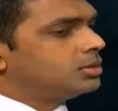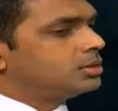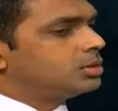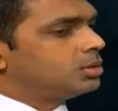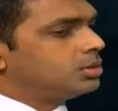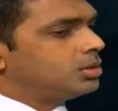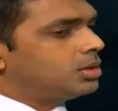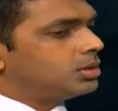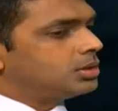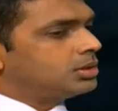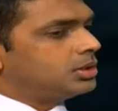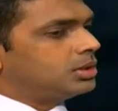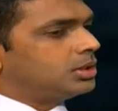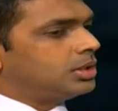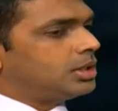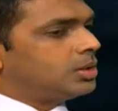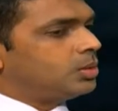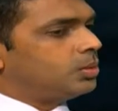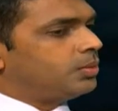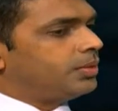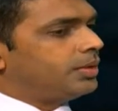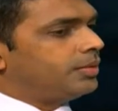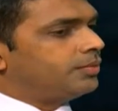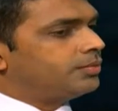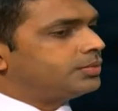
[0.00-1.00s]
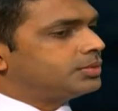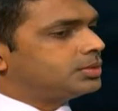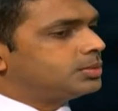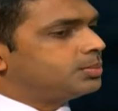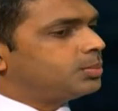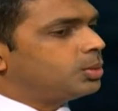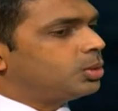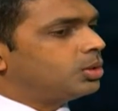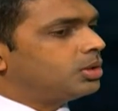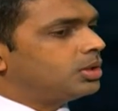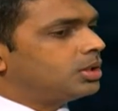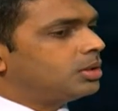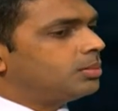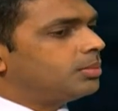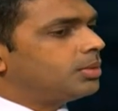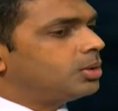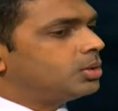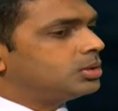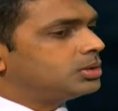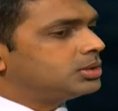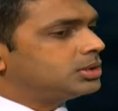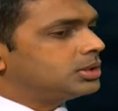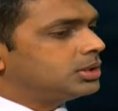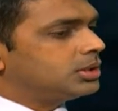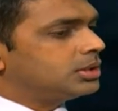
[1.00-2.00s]
So doctor, now we have spoken
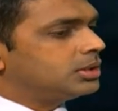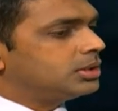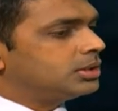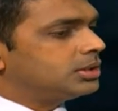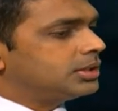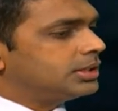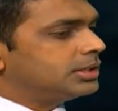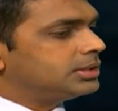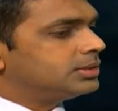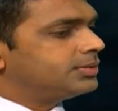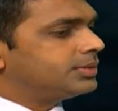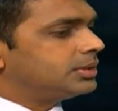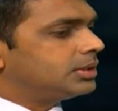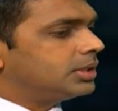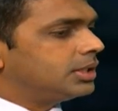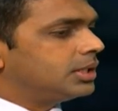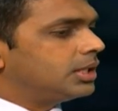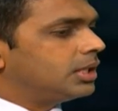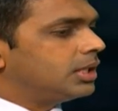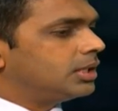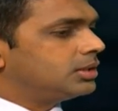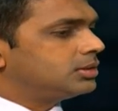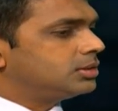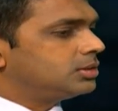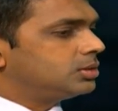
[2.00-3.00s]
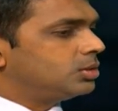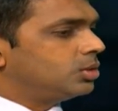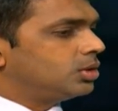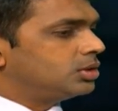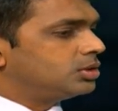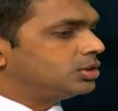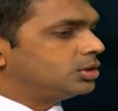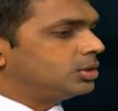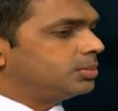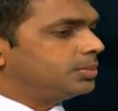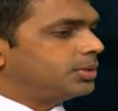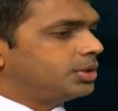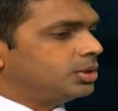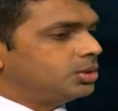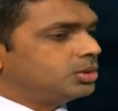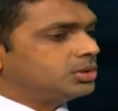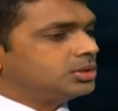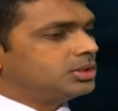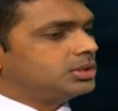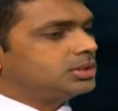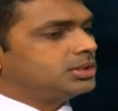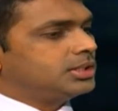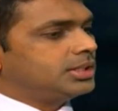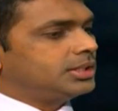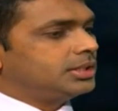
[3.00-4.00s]
about certain things with regards to
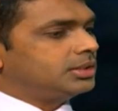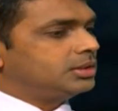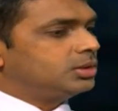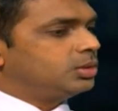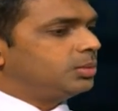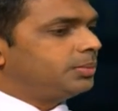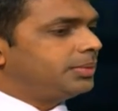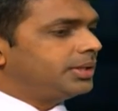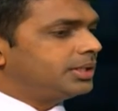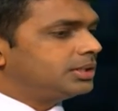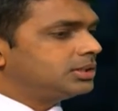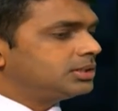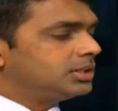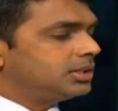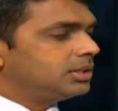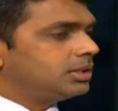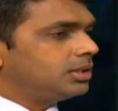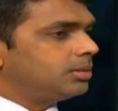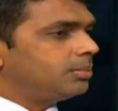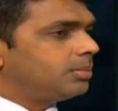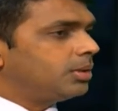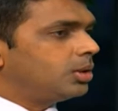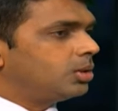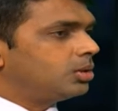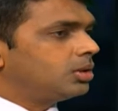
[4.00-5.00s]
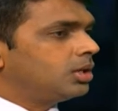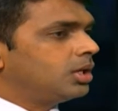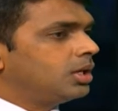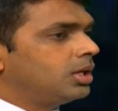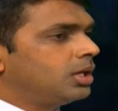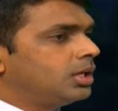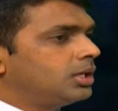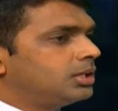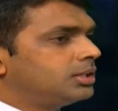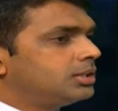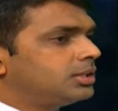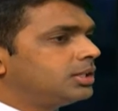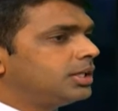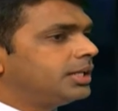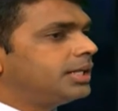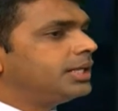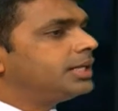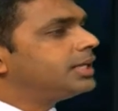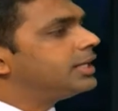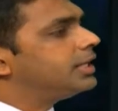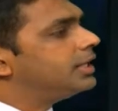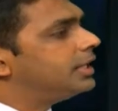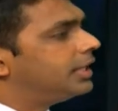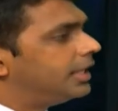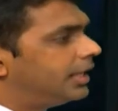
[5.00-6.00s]
osteoporosis, and you mentioned about
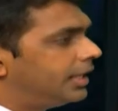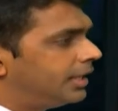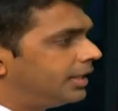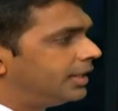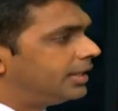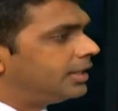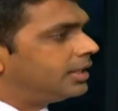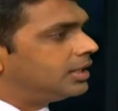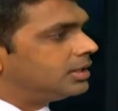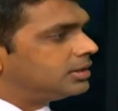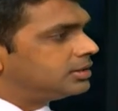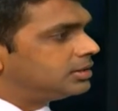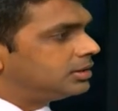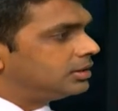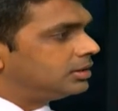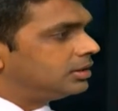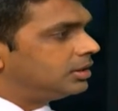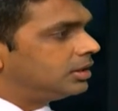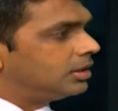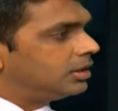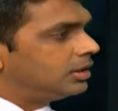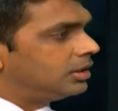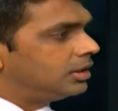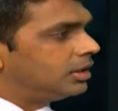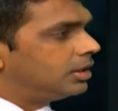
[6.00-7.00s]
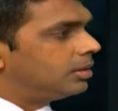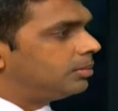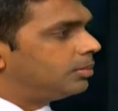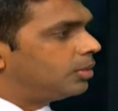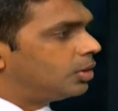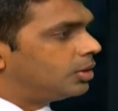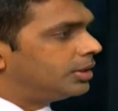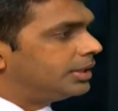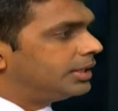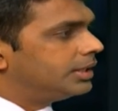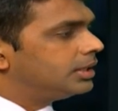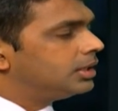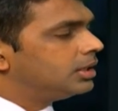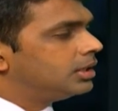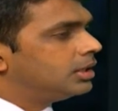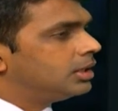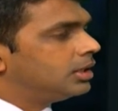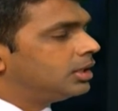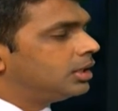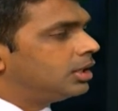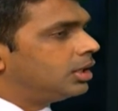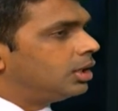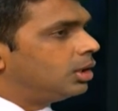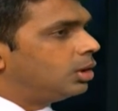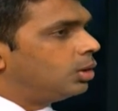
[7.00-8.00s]
3 key areas in our body.
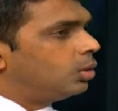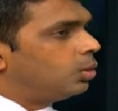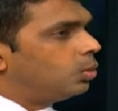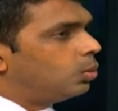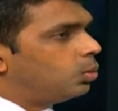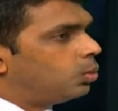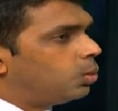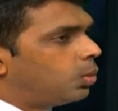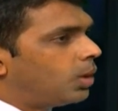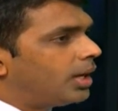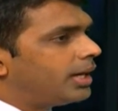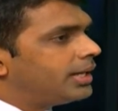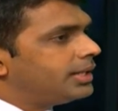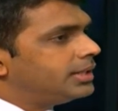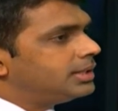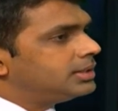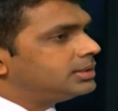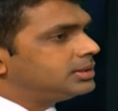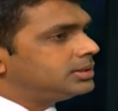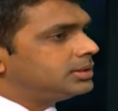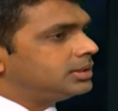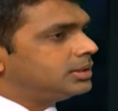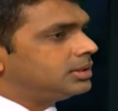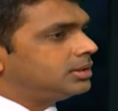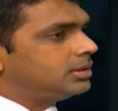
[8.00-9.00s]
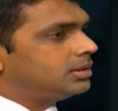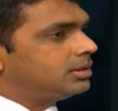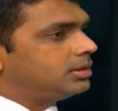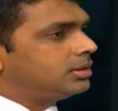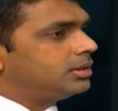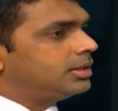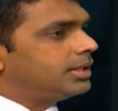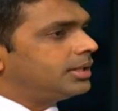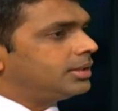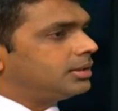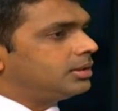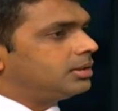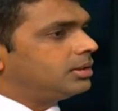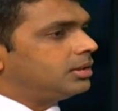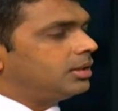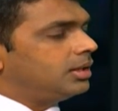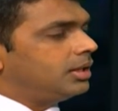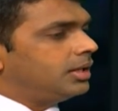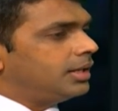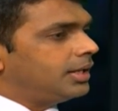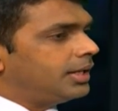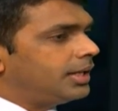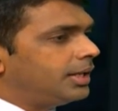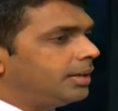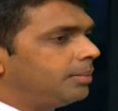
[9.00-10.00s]
Why is it that
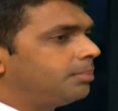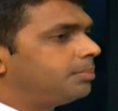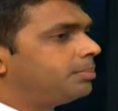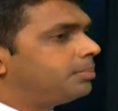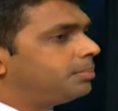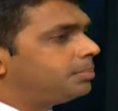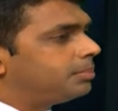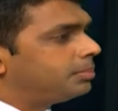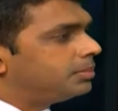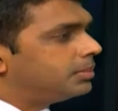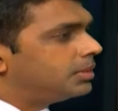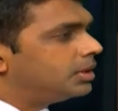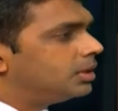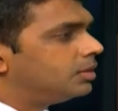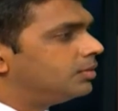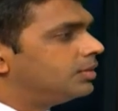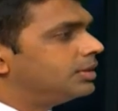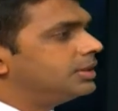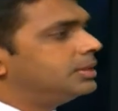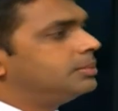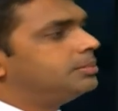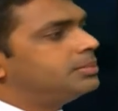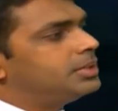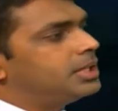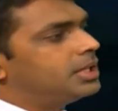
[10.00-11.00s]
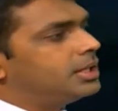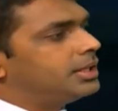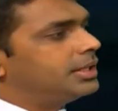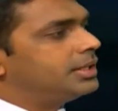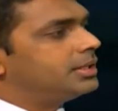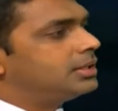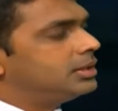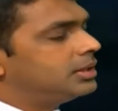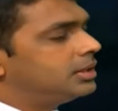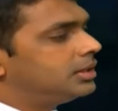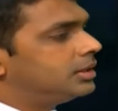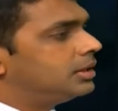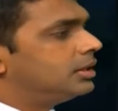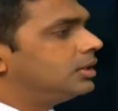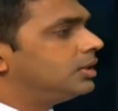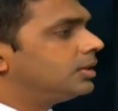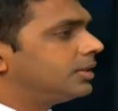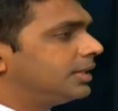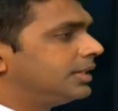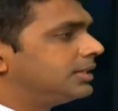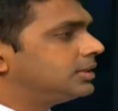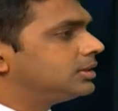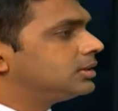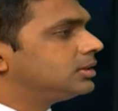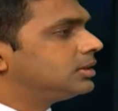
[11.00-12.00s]
hip, the vertebra and the
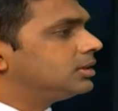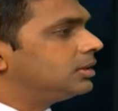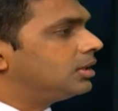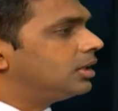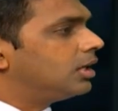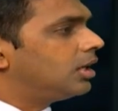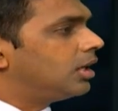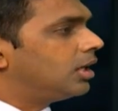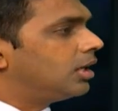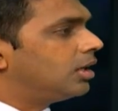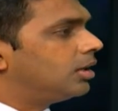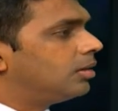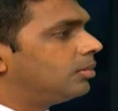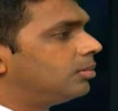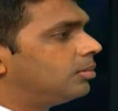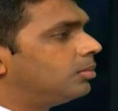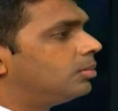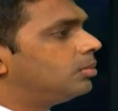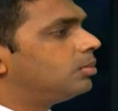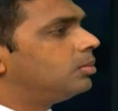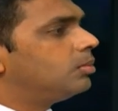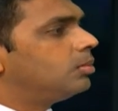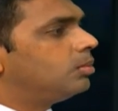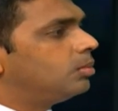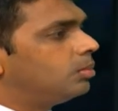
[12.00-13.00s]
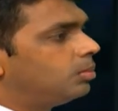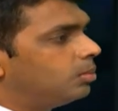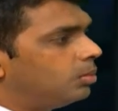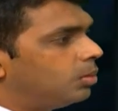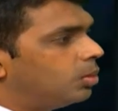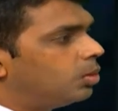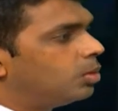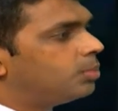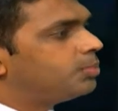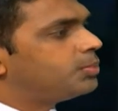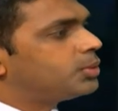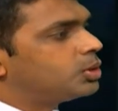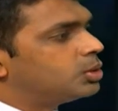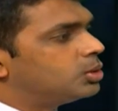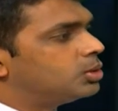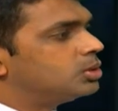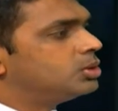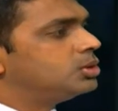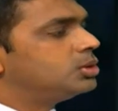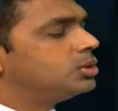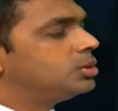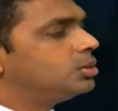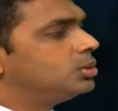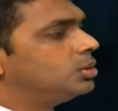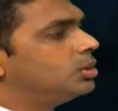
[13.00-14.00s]
wrist are more
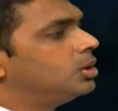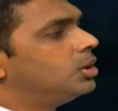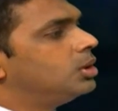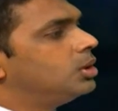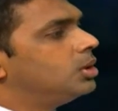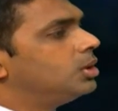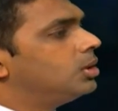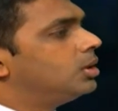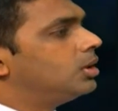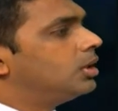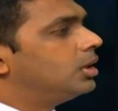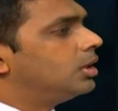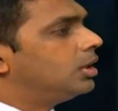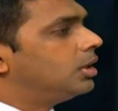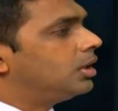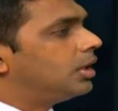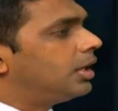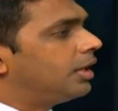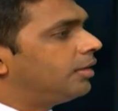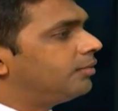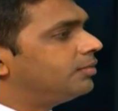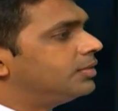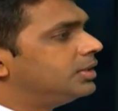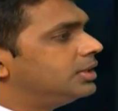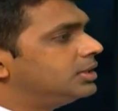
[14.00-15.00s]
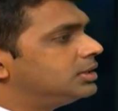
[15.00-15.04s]
prone to have